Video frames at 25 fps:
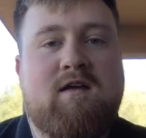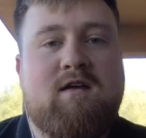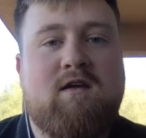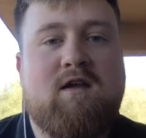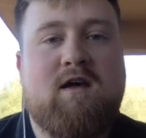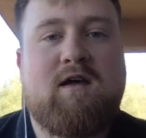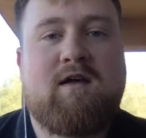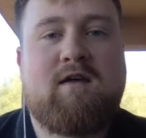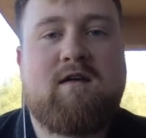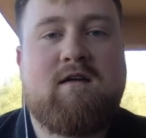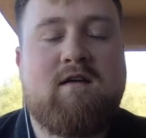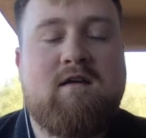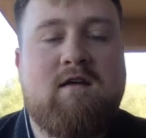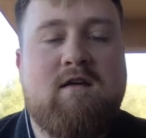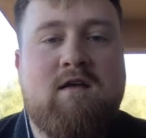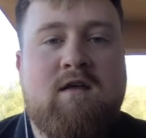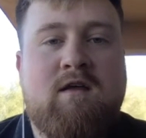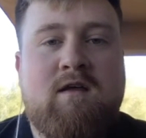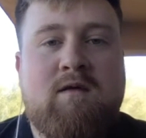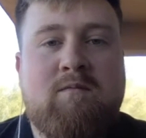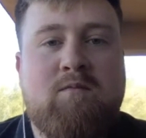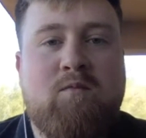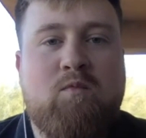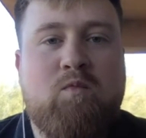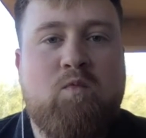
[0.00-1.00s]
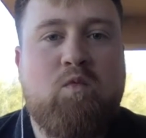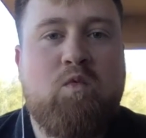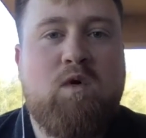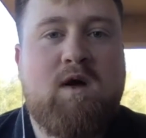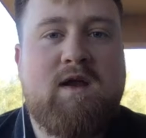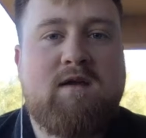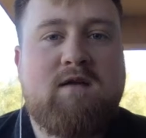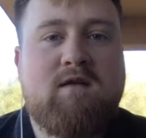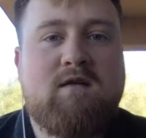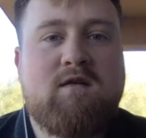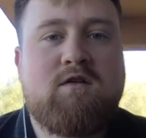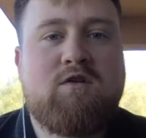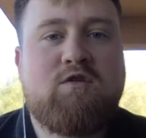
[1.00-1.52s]
Like,
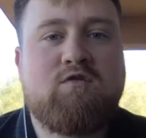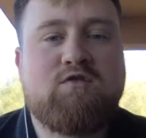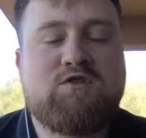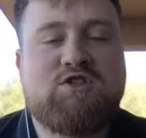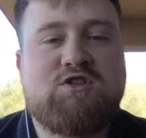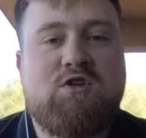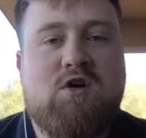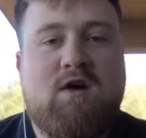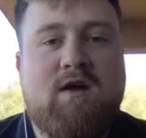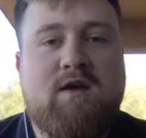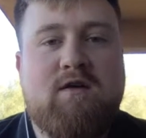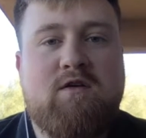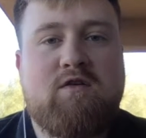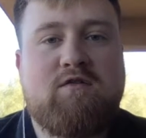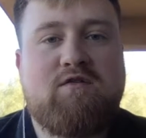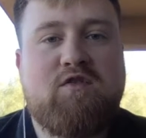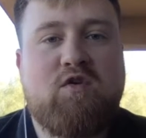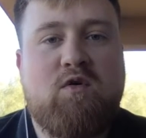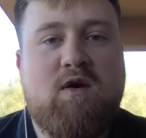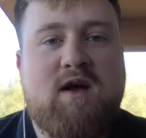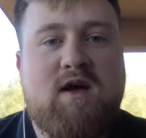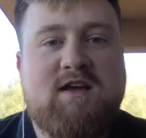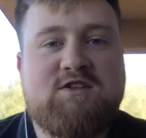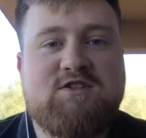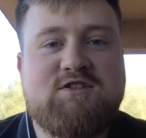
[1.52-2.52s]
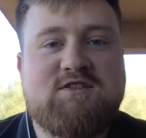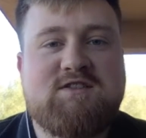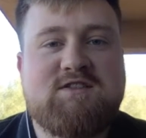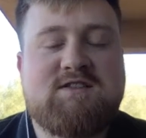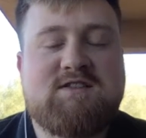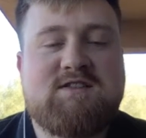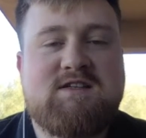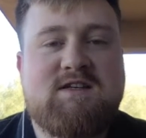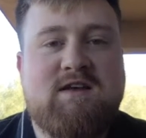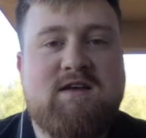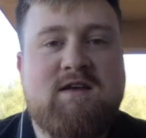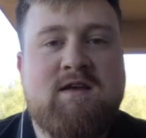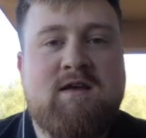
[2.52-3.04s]
when you're starting off your
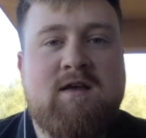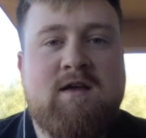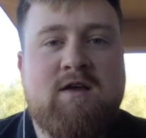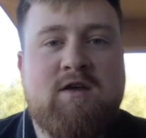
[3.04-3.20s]
agency,